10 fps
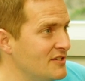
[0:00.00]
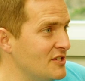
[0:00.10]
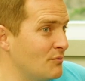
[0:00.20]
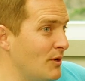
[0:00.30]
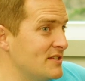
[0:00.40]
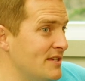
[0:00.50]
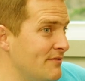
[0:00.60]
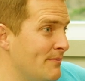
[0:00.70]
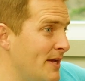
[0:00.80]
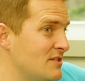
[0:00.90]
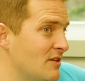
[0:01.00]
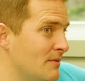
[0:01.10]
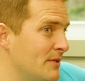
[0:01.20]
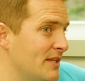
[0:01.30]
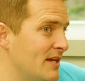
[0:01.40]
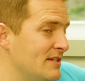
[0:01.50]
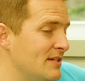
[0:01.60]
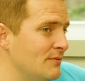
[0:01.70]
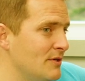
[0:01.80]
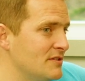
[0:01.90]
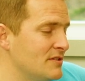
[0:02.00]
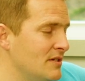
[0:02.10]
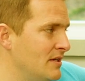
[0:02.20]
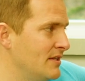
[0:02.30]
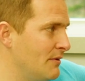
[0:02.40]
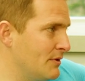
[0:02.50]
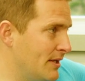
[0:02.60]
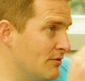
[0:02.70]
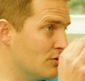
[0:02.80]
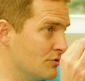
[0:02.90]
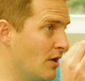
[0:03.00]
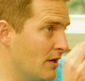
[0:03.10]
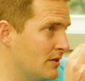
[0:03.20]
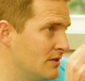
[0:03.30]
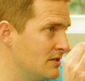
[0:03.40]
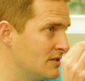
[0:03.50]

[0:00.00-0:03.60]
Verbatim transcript: just what it's even based on. But the idea was they would give you a drug